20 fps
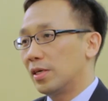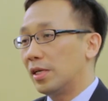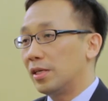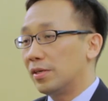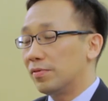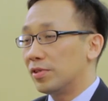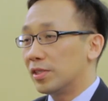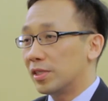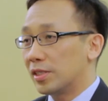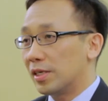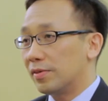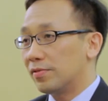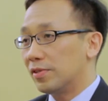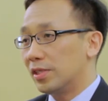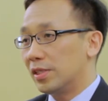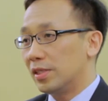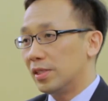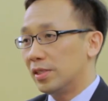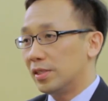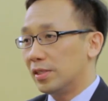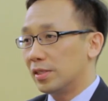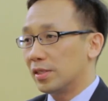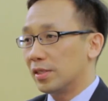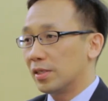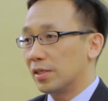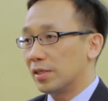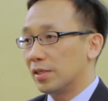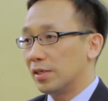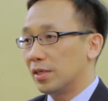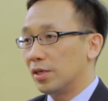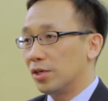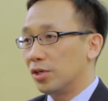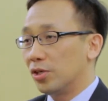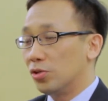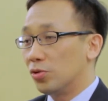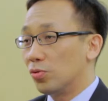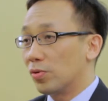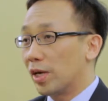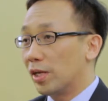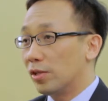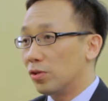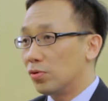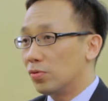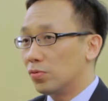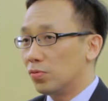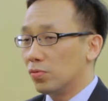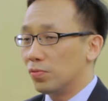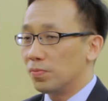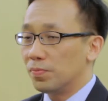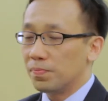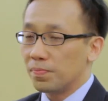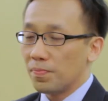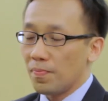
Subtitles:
and even 70s, you can do.